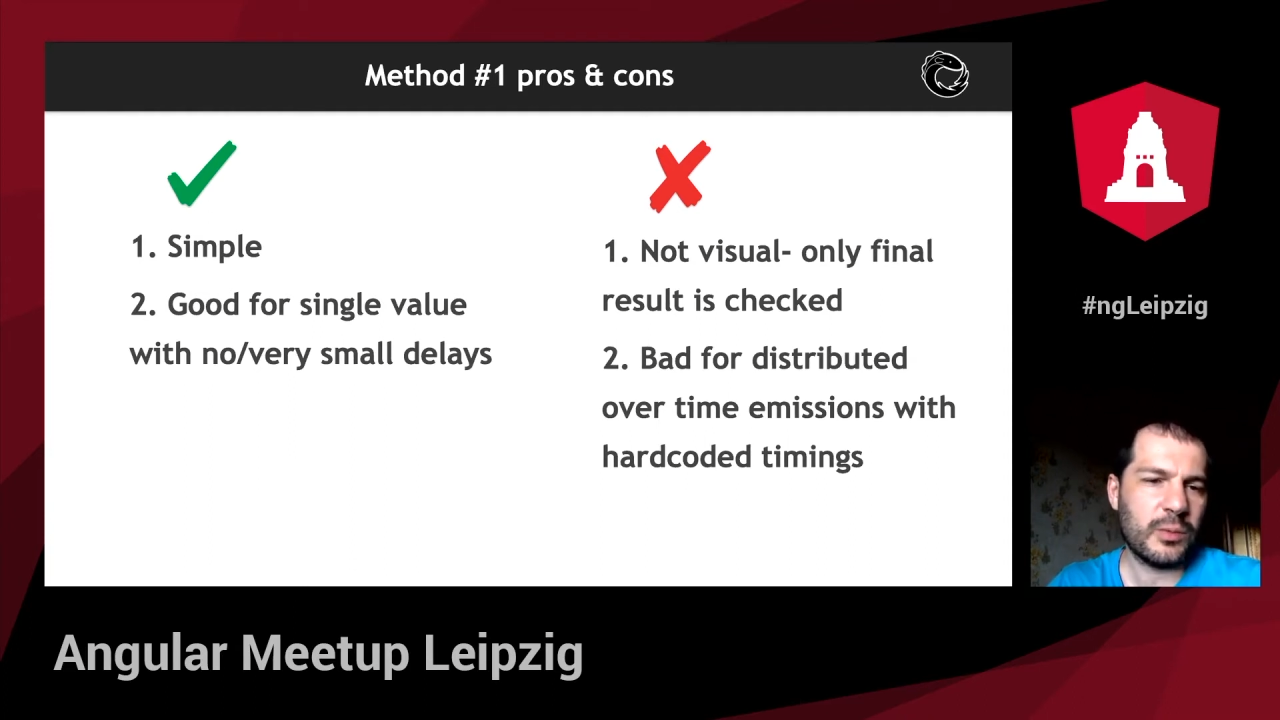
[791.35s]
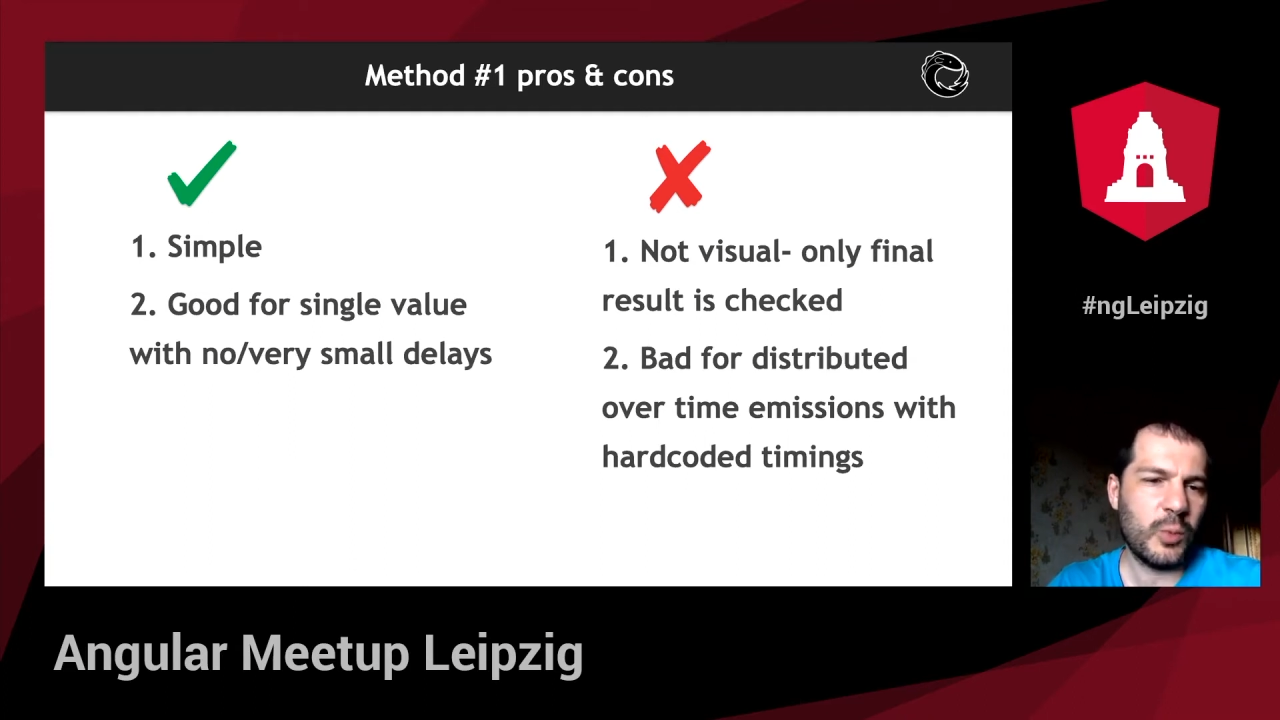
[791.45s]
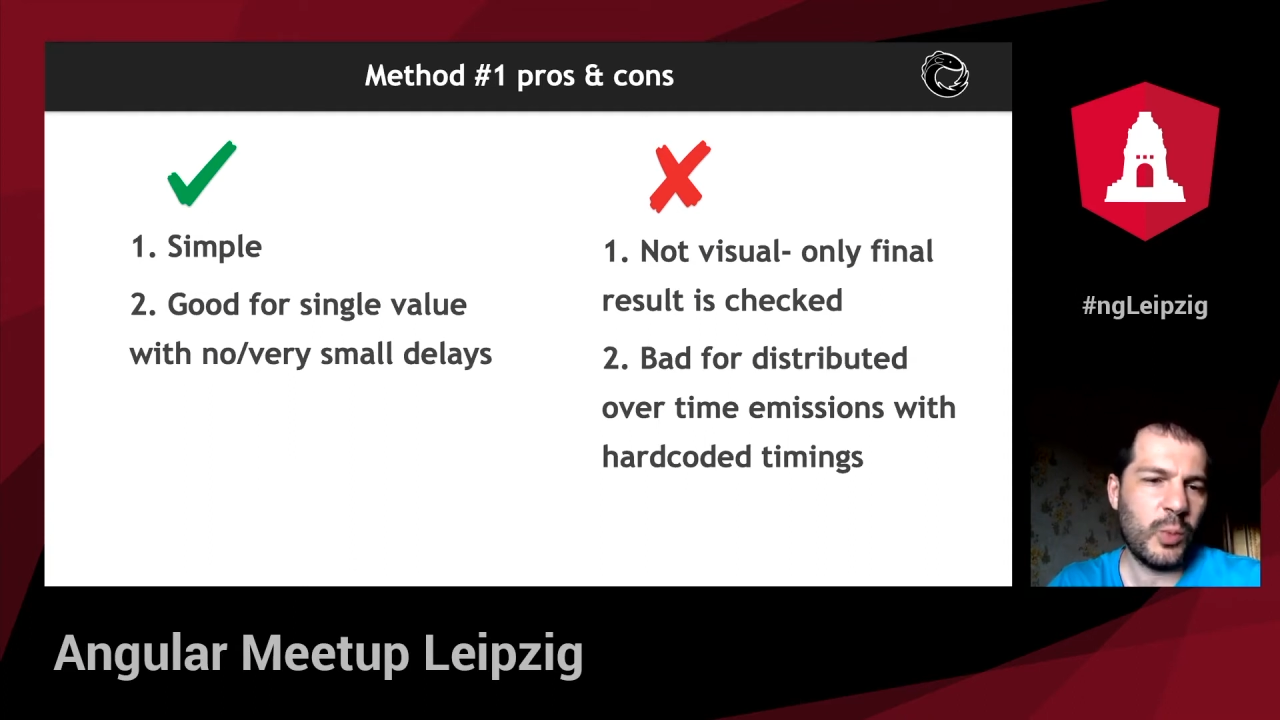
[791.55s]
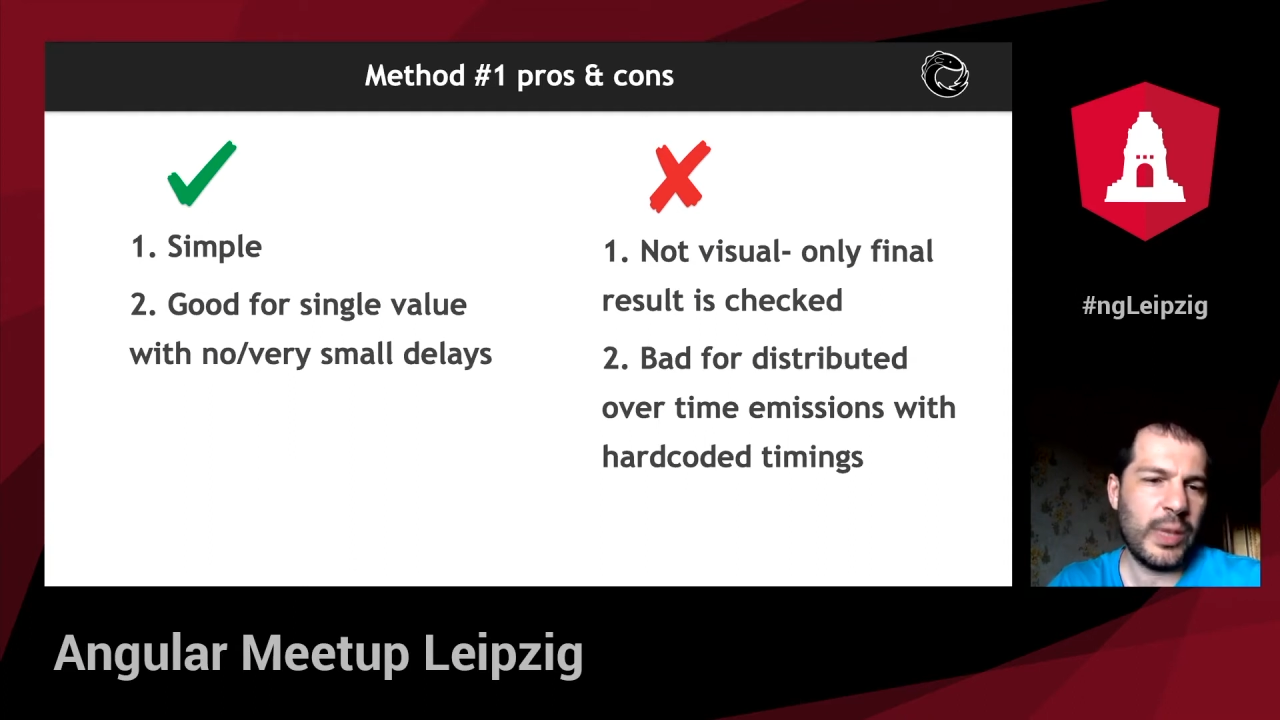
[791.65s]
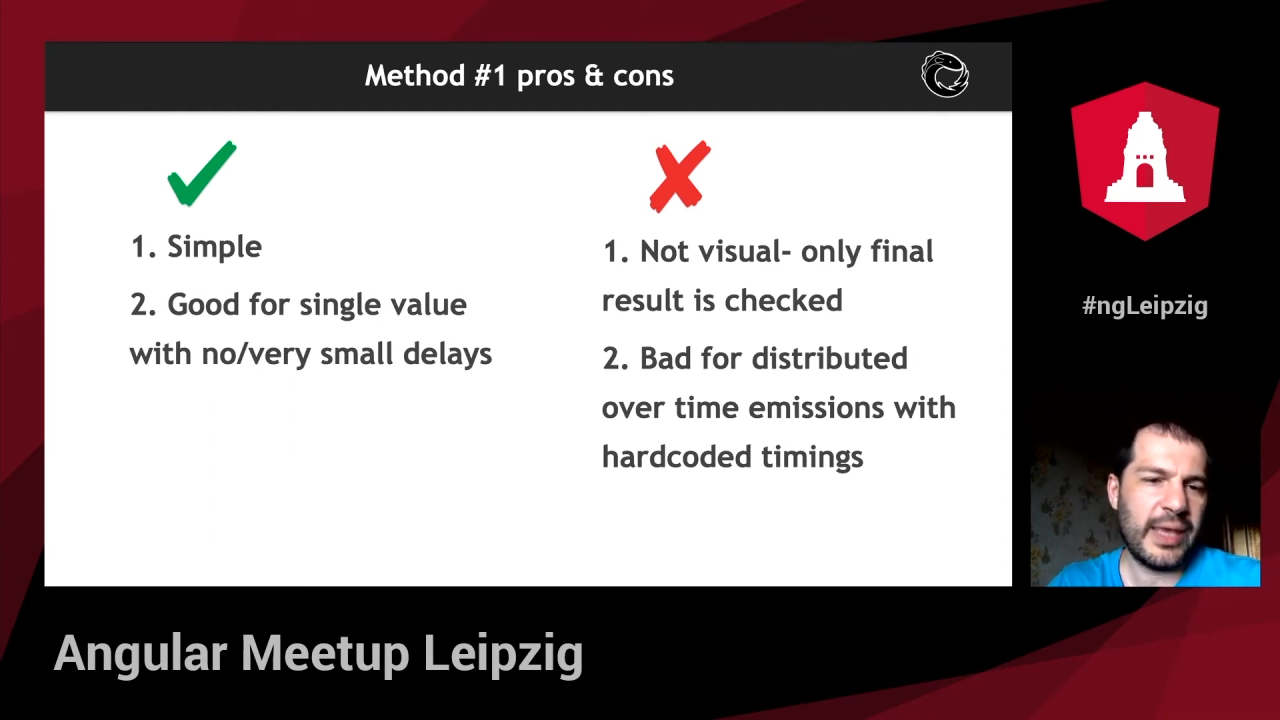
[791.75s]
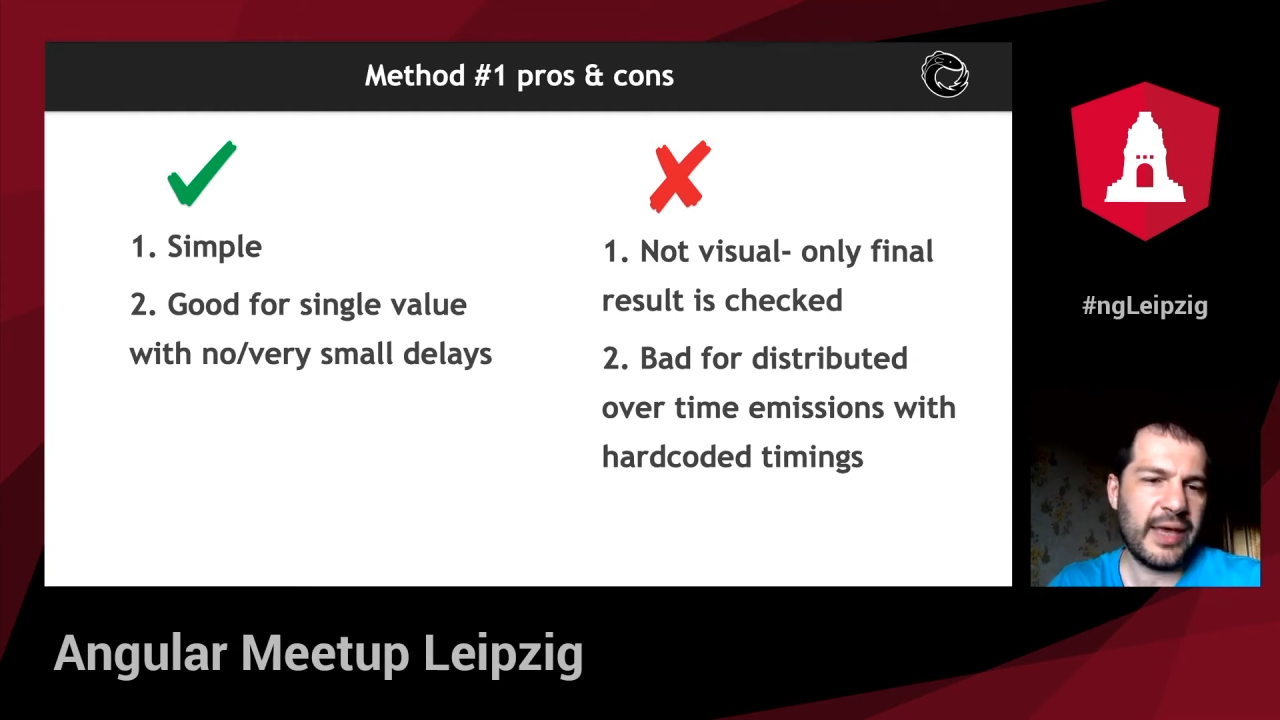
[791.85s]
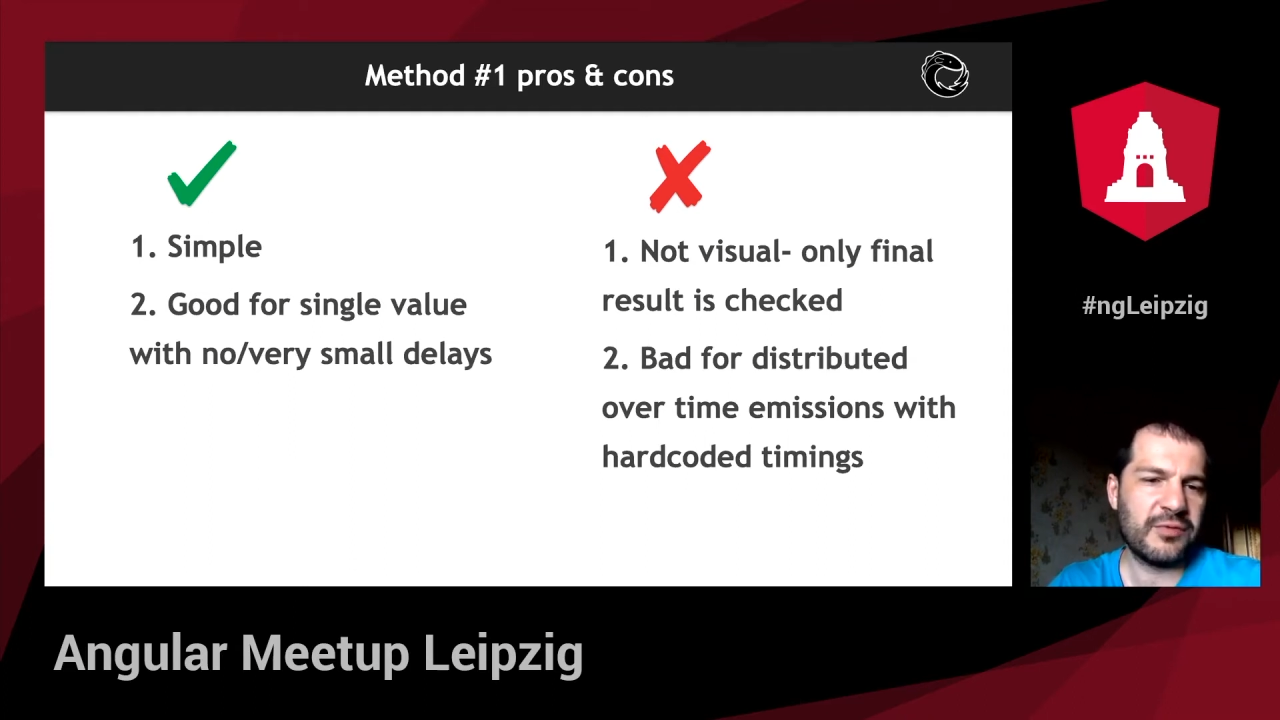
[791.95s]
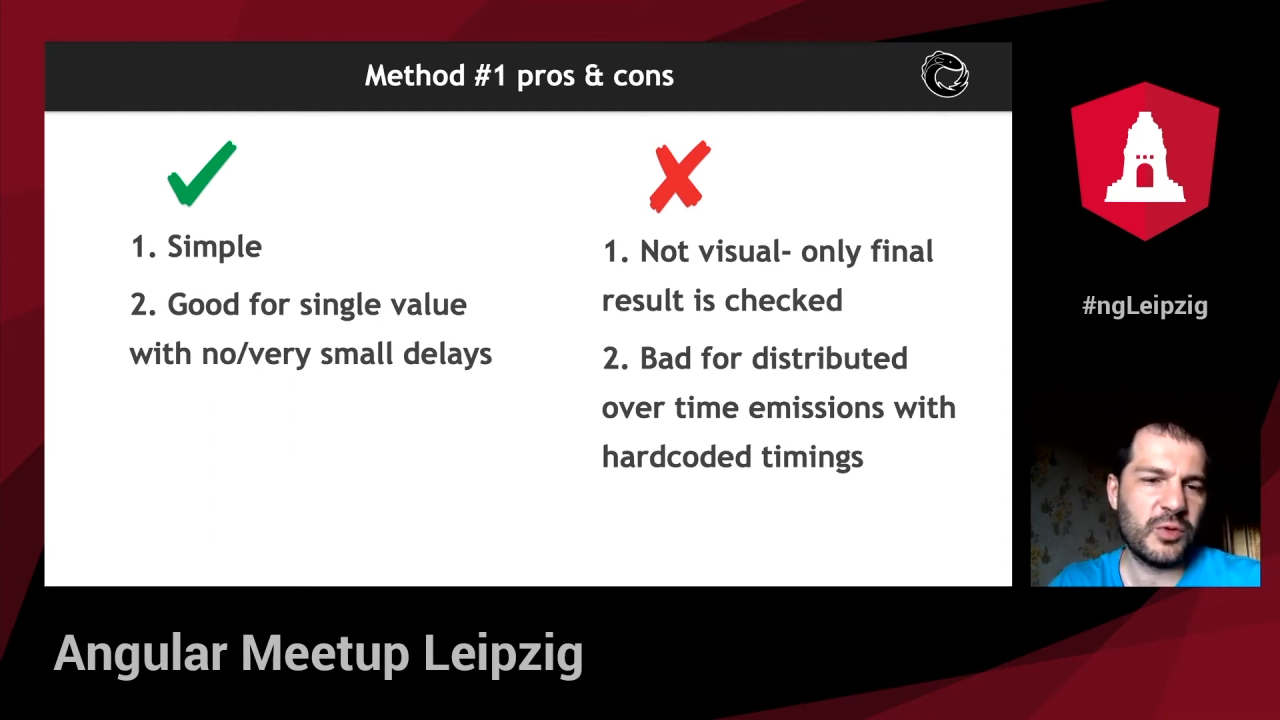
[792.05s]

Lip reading: we have